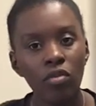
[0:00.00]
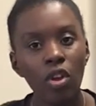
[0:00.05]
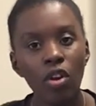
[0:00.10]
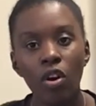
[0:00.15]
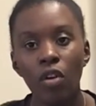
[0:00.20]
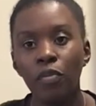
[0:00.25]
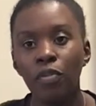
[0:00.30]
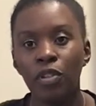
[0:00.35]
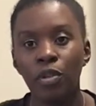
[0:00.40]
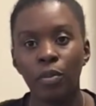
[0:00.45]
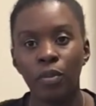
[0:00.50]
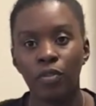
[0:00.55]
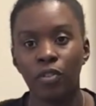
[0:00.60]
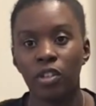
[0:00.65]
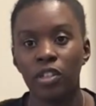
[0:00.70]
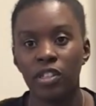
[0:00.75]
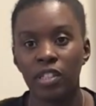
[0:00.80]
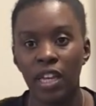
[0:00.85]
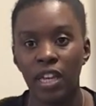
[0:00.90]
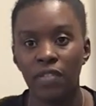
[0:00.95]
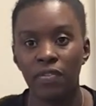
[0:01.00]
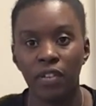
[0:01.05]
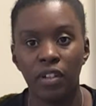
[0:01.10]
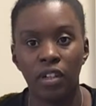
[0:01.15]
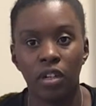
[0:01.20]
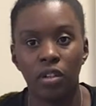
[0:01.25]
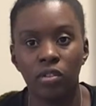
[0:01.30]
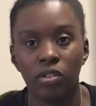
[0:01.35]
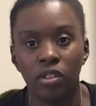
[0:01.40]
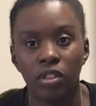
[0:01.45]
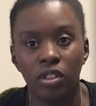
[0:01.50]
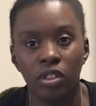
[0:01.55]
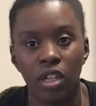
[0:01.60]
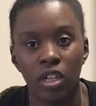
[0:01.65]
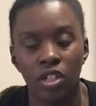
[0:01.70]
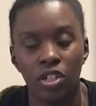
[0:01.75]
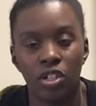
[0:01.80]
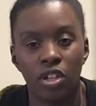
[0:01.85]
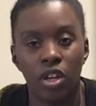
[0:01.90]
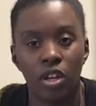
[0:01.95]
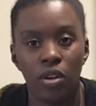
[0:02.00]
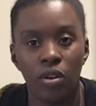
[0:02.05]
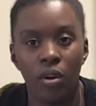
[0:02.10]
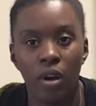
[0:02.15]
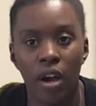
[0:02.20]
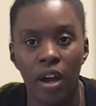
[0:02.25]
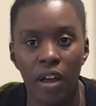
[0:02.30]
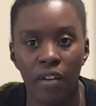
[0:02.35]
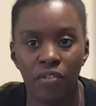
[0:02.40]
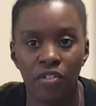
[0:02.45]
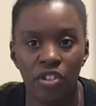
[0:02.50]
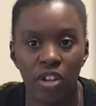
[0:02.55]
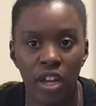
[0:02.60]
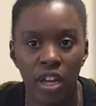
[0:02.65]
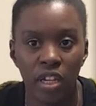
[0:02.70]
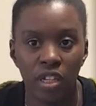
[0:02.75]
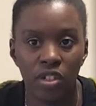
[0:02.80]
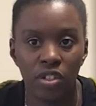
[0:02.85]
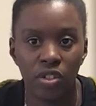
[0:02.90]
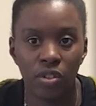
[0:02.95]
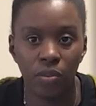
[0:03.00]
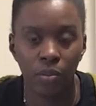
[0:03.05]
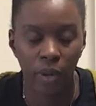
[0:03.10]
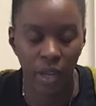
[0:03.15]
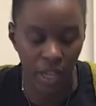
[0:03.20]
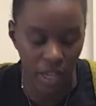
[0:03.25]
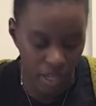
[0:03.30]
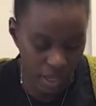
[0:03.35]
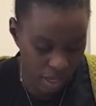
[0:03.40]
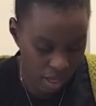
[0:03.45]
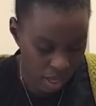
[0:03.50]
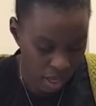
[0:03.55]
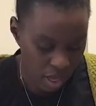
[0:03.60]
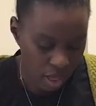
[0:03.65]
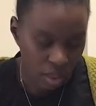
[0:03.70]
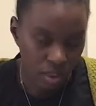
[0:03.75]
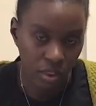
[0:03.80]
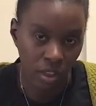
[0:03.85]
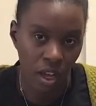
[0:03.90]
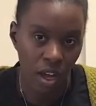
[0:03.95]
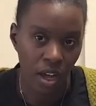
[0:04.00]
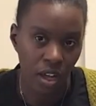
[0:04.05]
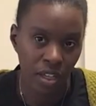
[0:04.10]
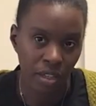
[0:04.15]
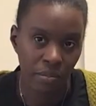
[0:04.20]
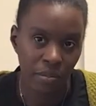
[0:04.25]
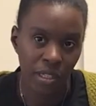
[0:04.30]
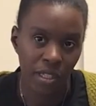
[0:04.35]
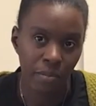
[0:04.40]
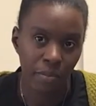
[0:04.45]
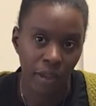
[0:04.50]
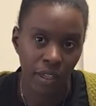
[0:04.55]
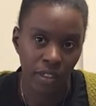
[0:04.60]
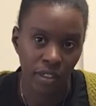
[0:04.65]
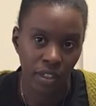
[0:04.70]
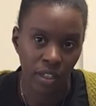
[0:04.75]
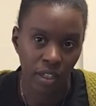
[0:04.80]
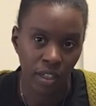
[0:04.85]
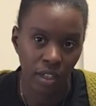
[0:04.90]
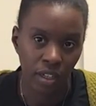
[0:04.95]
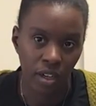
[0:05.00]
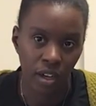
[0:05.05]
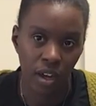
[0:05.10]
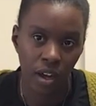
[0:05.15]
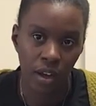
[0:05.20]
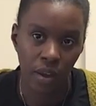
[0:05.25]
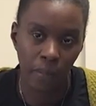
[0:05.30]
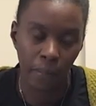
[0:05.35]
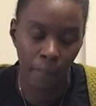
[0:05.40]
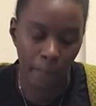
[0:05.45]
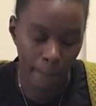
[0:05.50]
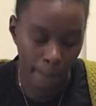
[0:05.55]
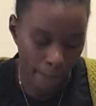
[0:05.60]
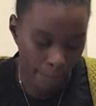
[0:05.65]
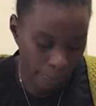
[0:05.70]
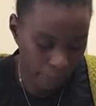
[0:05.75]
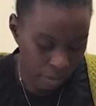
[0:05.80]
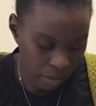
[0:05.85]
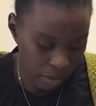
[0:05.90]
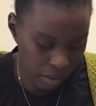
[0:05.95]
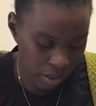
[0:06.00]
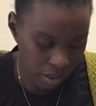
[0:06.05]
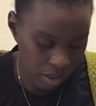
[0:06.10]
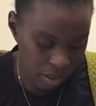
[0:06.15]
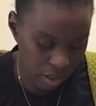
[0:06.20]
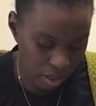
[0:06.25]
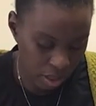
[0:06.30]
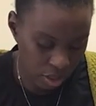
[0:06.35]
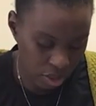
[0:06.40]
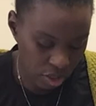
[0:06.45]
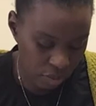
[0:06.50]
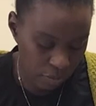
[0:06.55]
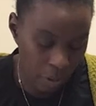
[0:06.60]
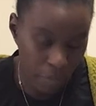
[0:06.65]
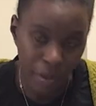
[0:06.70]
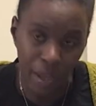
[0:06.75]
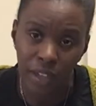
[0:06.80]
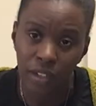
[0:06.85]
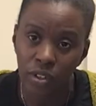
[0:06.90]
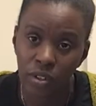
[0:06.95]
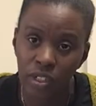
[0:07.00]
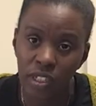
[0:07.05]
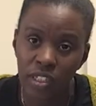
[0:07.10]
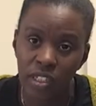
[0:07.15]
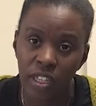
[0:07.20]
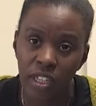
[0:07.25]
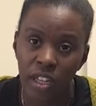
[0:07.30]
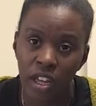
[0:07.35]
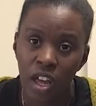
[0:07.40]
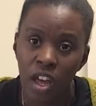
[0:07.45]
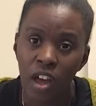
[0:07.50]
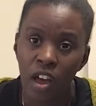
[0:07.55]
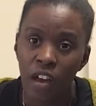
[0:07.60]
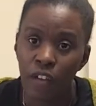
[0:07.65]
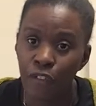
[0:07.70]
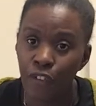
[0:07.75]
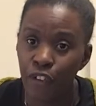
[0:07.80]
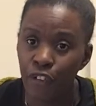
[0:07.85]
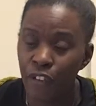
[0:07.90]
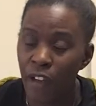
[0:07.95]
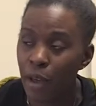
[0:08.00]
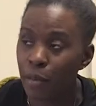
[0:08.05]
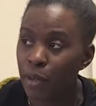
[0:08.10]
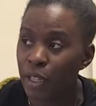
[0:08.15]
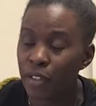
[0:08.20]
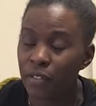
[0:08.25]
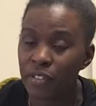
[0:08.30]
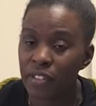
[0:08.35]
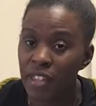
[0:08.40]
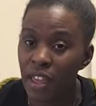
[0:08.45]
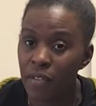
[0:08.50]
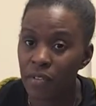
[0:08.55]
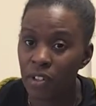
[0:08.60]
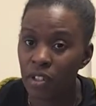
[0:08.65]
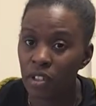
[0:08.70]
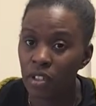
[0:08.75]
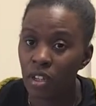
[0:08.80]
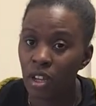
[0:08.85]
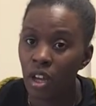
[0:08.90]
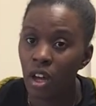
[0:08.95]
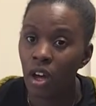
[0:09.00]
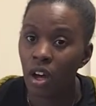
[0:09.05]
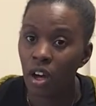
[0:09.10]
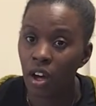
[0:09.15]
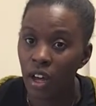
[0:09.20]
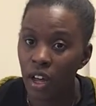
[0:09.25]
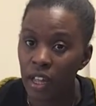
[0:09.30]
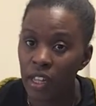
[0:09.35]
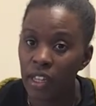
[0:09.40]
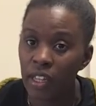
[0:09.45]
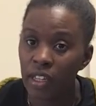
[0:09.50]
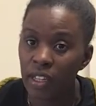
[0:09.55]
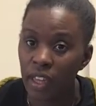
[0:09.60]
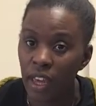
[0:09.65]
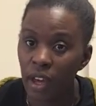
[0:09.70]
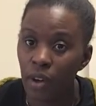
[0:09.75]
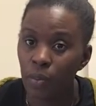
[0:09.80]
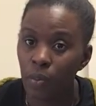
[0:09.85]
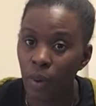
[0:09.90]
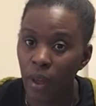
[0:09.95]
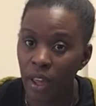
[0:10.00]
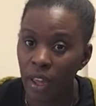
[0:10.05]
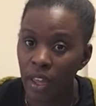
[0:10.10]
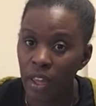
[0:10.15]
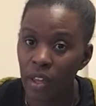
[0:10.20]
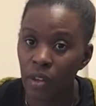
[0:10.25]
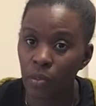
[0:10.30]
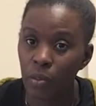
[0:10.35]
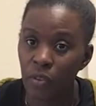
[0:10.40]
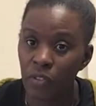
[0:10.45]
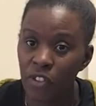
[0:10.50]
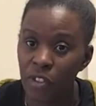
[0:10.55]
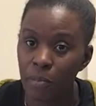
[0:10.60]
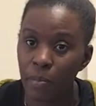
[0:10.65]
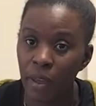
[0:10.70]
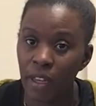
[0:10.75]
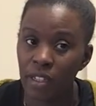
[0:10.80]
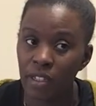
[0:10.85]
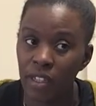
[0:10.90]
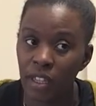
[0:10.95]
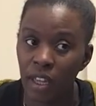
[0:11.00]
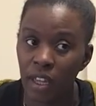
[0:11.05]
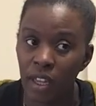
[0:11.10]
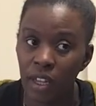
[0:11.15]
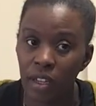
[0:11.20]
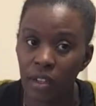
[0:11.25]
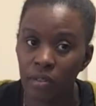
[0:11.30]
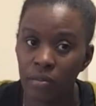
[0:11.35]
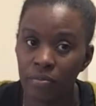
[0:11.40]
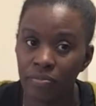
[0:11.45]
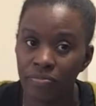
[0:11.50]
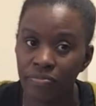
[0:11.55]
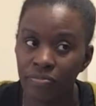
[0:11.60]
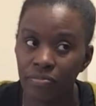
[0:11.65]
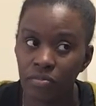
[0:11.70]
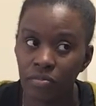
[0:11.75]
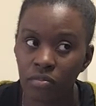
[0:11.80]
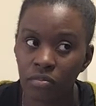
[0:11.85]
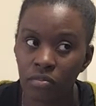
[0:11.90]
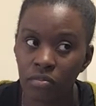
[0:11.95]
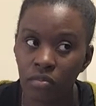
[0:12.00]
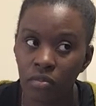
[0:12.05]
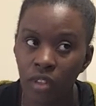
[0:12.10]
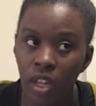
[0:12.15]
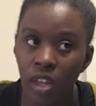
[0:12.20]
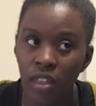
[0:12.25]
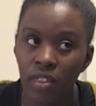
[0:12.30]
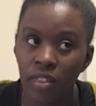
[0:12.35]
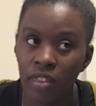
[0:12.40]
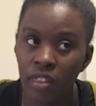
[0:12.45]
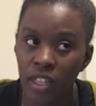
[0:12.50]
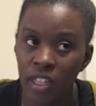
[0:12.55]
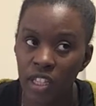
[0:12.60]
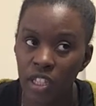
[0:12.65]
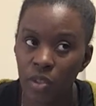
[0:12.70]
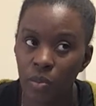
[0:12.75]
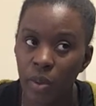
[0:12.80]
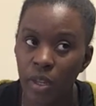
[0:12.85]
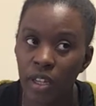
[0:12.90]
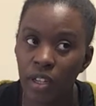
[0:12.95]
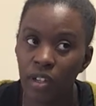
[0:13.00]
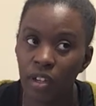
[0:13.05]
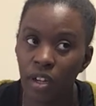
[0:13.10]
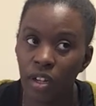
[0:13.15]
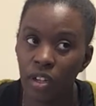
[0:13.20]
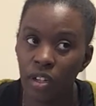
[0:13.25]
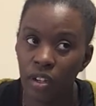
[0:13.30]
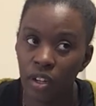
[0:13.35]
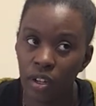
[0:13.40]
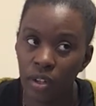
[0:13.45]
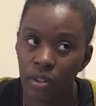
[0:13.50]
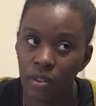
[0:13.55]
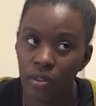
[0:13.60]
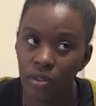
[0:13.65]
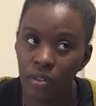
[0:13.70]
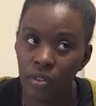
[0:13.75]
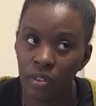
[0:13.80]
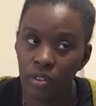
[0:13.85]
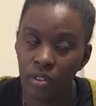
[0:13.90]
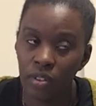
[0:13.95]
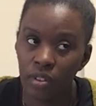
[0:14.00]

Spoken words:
obviously we've got saving goals and such, so I've changed the way that I am spending and such at the moment. And honestly, for a family of 7, I can get away with spending, this week alone,